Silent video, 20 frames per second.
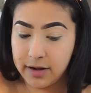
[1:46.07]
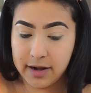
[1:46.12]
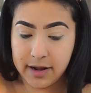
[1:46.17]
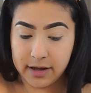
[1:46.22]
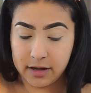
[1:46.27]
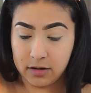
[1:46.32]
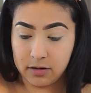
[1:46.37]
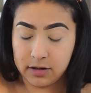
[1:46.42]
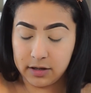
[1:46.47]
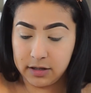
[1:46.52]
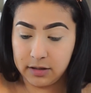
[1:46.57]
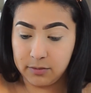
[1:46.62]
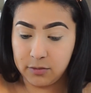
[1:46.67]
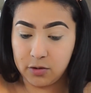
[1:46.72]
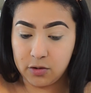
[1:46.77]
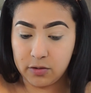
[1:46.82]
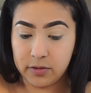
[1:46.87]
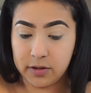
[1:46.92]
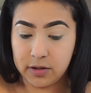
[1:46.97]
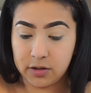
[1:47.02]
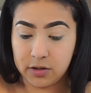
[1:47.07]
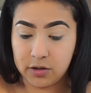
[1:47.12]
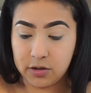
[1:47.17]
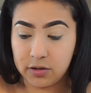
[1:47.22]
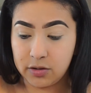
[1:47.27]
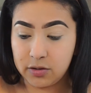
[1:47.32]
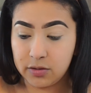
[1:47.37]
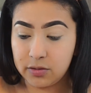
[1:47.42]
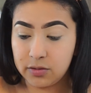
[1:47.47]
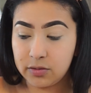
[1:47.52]
now I'm going
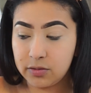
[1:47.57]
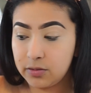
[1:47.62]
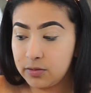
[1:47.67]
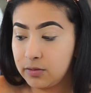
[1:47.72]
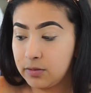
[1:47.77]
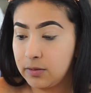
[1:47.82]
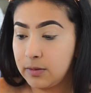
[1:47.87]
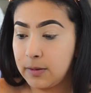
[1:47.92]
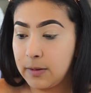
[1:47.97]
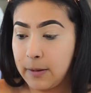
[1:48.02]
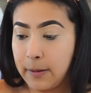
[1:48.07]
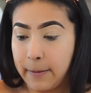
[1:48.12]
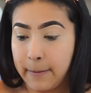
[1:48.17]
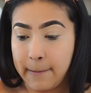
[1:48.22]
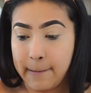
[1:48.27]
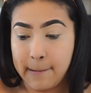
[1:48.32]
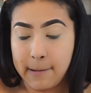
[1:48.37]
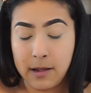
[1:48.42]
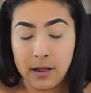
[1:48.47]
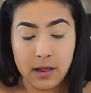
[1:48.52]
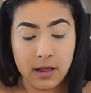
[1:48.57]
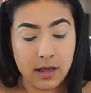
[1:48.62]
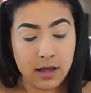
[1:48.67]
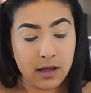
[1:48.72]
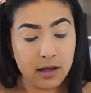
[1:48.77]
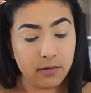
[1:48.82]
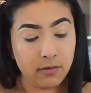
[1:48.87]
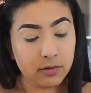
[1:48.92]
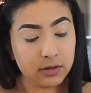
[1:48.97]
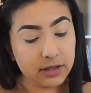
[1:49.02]
to,
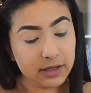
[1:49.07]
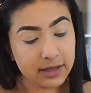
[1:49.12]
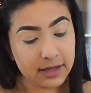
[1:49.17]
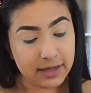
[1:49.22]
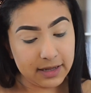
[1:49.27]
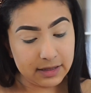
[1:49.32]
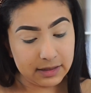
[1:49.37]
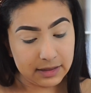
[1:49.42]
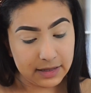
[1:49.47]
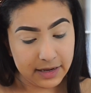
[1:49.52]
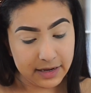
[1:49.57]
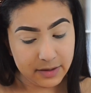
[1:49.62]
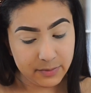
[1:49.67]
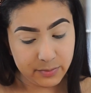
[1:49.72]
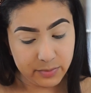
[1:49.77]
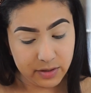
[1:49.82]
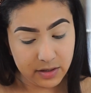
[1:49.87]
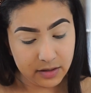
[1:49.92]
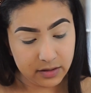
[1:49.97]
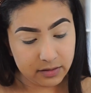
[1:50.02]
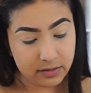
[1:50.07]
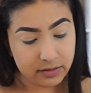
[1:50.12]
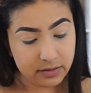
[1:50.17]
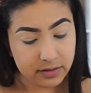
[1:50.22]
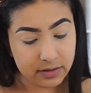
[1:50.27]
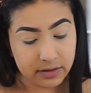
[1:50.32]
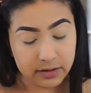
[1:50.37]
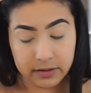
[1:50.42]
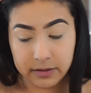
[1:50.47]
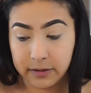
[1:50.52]
I want like a light pink
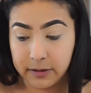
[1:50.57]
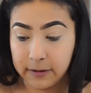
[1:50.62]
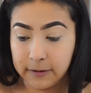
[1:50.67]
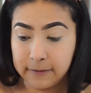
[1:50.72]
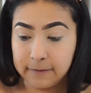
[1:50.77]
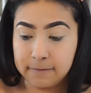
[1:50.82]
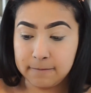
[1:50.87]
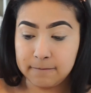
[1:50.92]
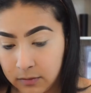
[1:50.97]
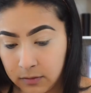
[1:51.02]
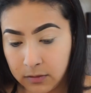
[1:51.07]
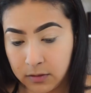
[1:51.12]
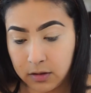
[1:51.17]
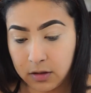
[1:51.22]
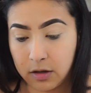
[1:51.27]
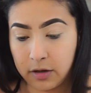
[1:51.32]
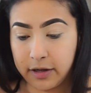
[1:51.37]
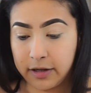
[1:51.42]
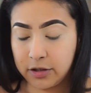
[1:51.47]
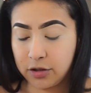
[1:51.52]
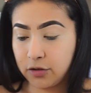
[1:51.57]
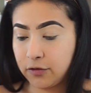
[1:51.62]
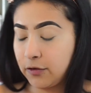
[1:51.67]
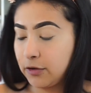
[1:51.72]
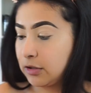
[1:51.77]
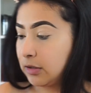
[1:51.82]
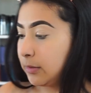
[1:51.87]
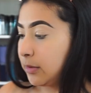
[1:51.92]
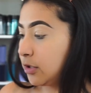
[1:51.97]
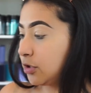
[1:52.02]
color. Okay, so
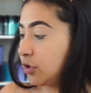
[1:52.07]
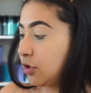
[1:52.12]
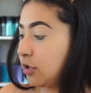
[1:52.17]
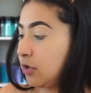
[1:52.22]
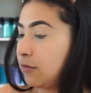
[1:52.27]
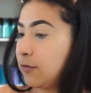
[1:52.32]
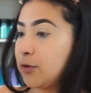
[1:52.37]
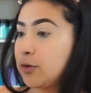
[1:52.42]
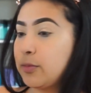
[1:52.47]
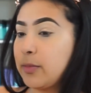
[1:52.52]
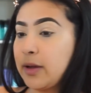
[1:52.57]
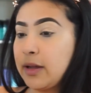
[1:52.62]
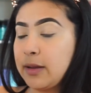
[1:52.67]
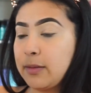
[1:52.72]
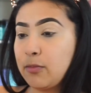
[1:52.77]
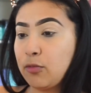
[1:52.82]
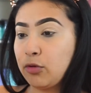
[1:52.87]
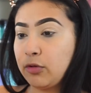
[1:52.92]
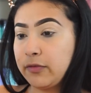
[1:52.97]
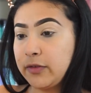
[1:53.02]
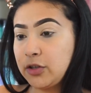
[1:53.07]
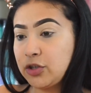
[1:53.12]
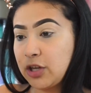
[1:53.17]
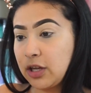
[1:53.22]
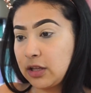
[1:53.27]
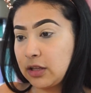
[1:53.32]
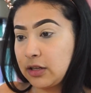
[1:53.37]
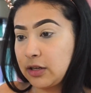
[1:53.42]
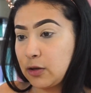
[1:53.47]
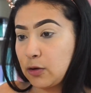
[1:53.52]
first I'm going to start off with my Morphe
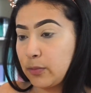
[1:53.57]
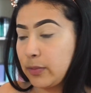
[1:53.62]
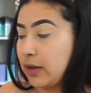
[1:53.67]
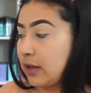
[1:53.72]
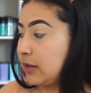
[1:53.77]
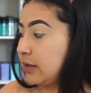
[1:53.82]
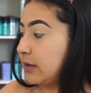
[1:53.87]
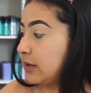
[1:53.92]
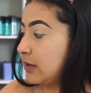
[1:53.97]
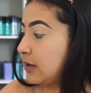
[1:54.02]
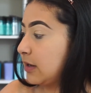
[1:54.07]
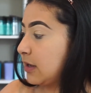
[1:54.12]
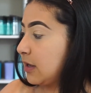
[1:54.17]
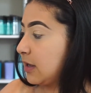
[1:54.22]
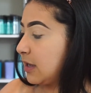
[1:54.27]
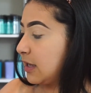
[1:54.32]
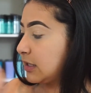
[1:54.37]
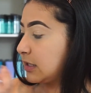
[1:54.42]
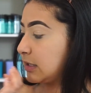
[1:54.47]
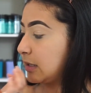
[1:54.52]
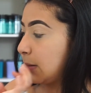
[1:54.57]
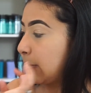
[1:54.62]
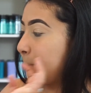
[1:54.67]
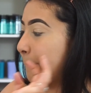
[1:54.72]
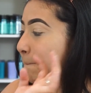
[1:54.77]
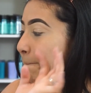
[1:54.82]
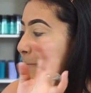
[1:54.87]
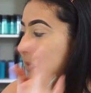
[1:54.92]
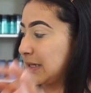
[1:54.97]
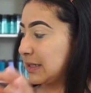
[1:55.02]
Jaclyn Hill palette. It's
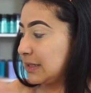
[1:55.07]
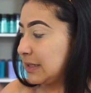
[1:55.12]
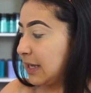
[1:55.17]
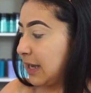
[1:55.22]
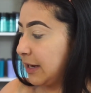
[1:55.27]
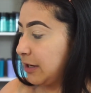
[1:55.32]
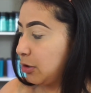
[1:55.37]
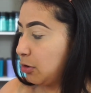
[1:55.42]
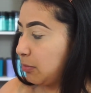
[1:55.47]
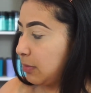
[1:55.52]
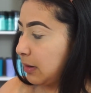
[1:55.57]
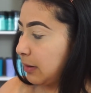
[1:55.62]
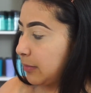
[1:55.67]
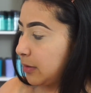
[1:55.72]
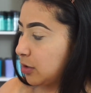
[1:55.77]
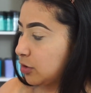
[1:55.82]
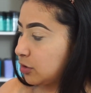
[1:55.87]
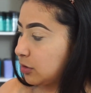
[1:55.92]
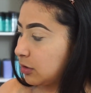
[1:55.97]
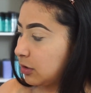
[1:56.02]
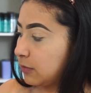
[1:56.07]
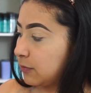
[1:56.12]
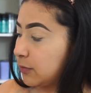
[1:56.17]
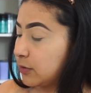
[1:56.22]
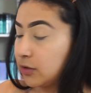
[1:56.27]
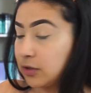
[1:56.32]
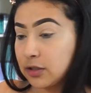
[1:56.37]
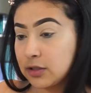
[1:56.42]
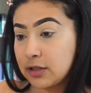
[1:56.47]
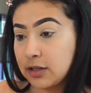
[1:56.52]
messy, I know, but I'm going to start off
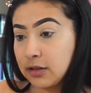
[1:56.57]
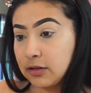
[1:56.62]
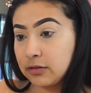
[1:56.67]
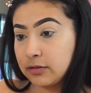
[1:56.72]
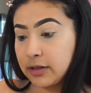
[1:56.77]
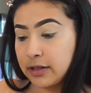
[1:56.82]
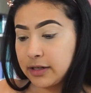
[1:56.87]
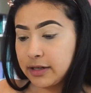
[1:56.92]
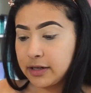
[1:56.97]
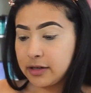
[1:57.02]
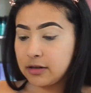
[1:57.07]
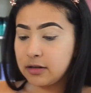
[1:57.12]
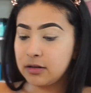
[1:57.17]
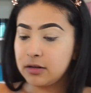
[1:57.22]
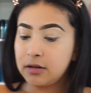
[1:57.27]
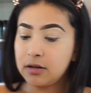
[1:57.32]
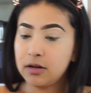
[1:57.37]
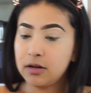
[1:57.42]
with this color right here.